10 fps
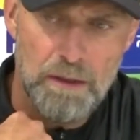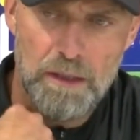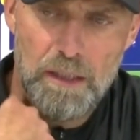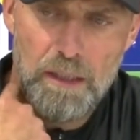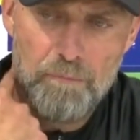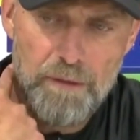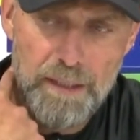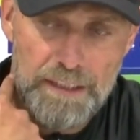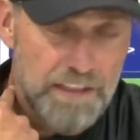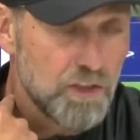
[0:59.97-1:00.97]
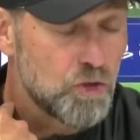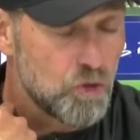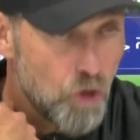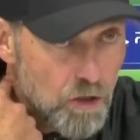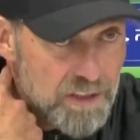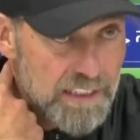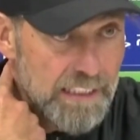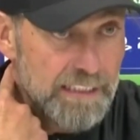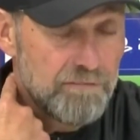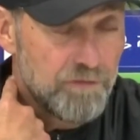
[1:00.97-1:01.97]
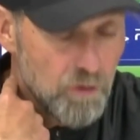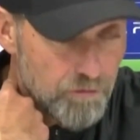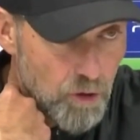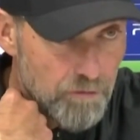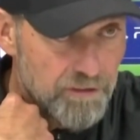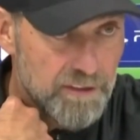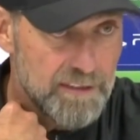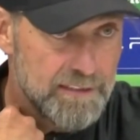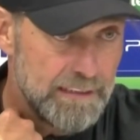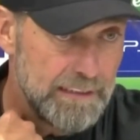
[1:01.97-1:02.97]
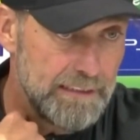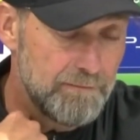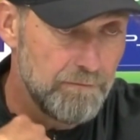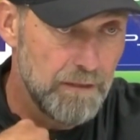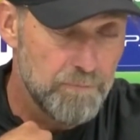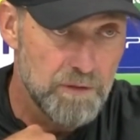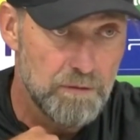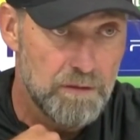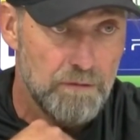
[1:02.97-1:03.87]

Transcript: Against a strong side, full of confidence side, absolutely